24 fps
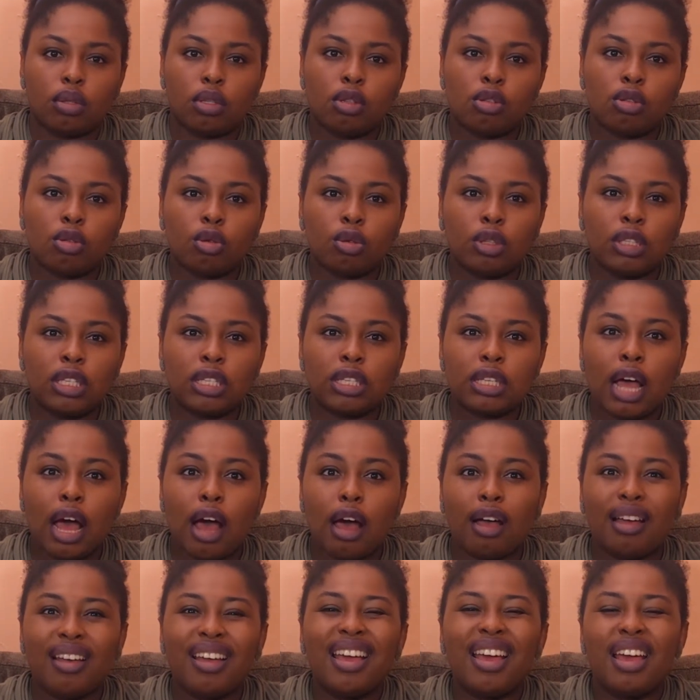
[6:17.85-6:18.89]
So these
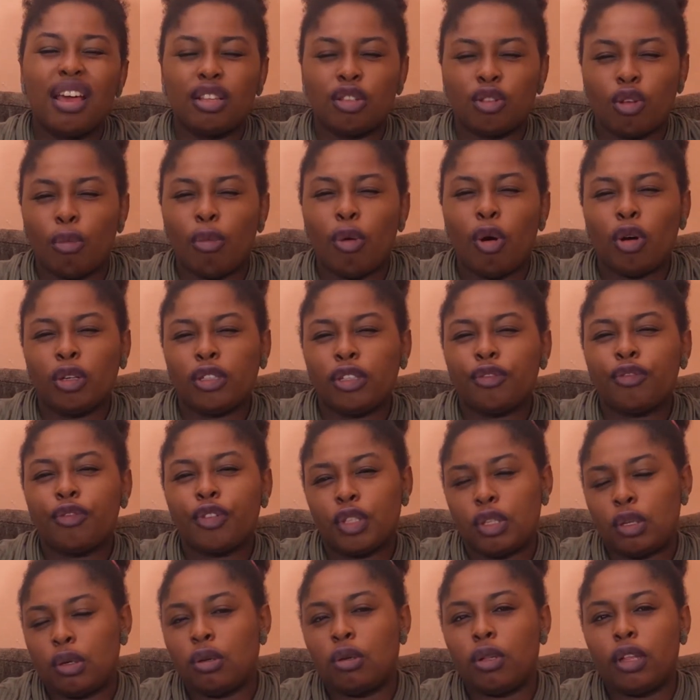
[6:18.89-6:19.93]
are some other
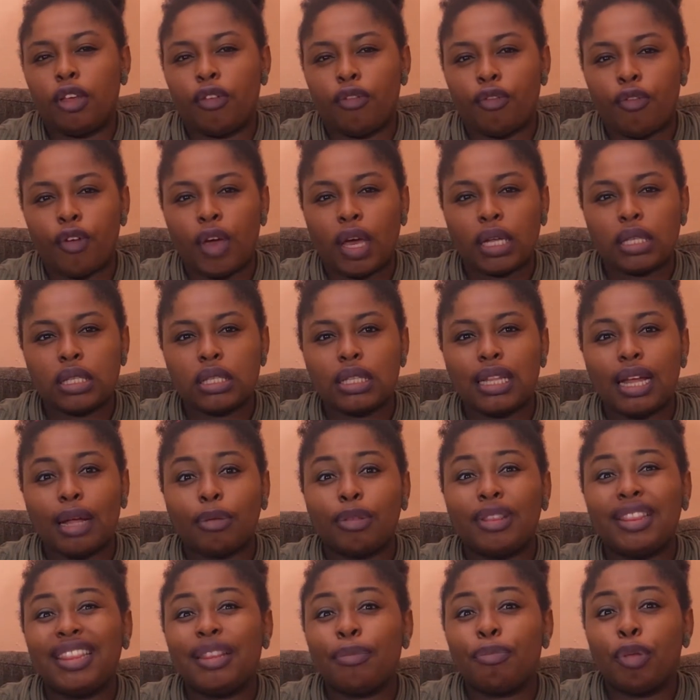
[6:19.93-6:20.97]
physical effects that
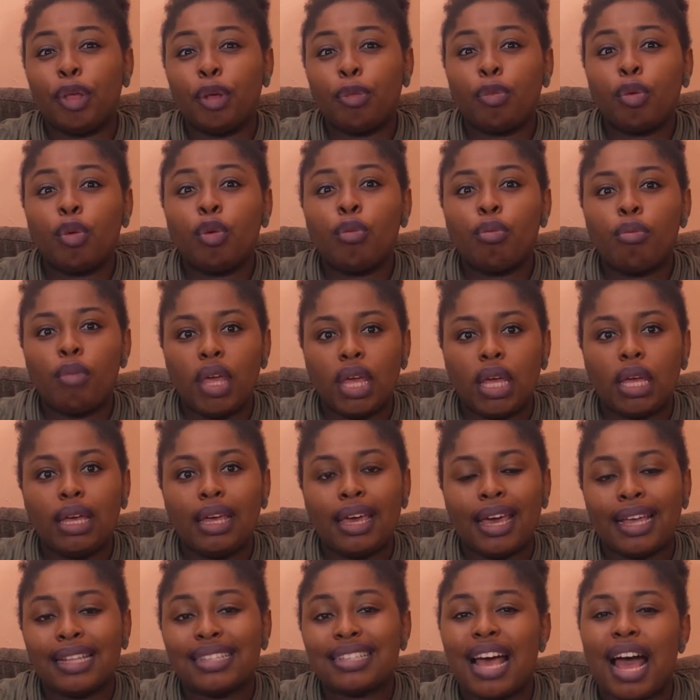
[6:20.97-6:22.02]
people may
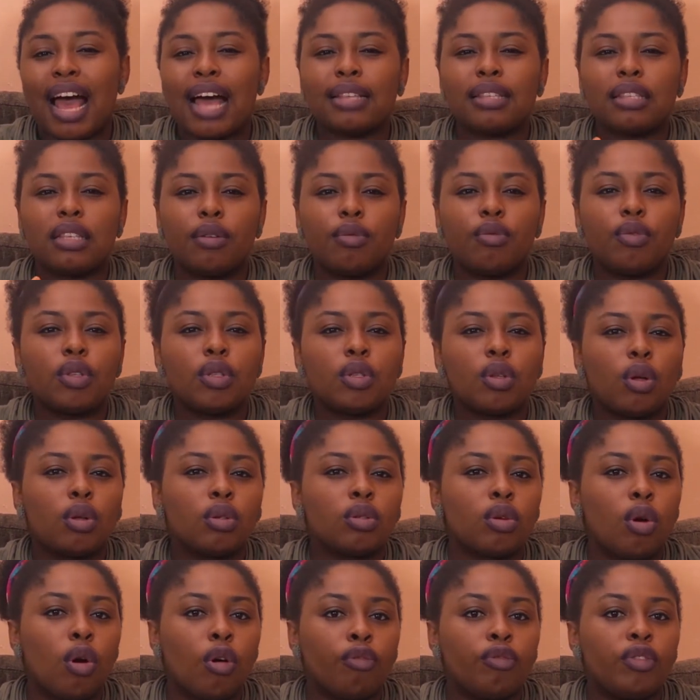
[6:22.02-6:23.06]
get as a
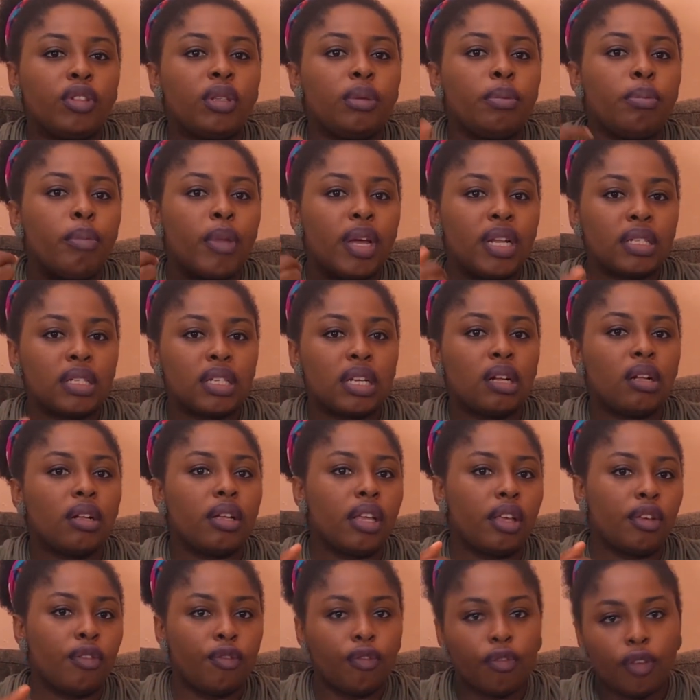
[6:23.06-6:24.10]
result of the mental
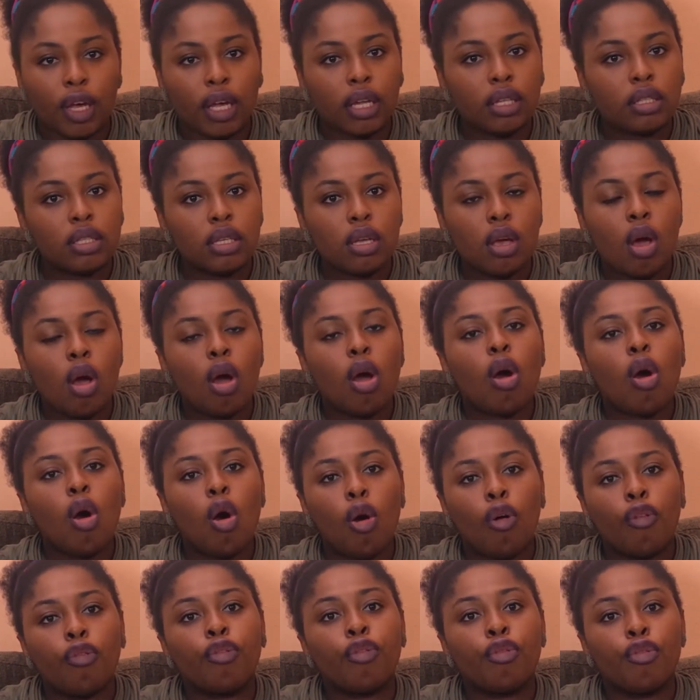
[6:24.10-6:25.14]
effect
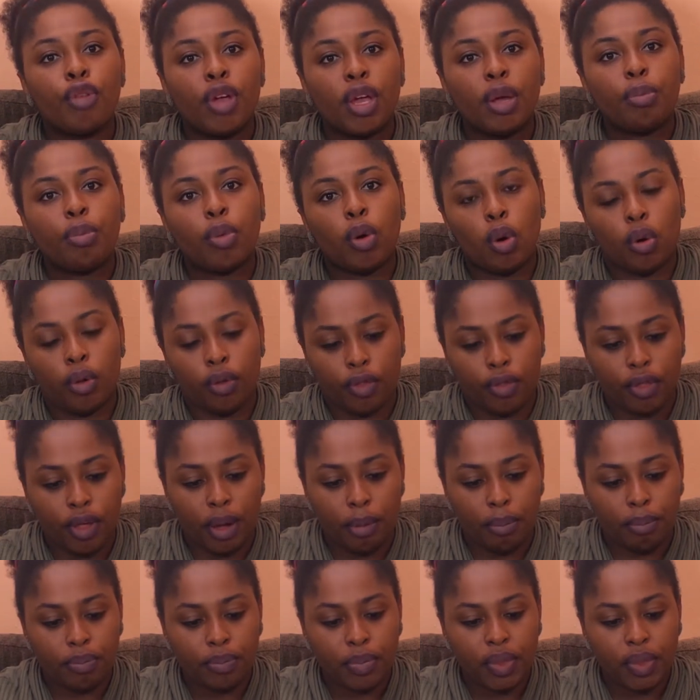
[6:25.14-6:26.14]
of rape on them.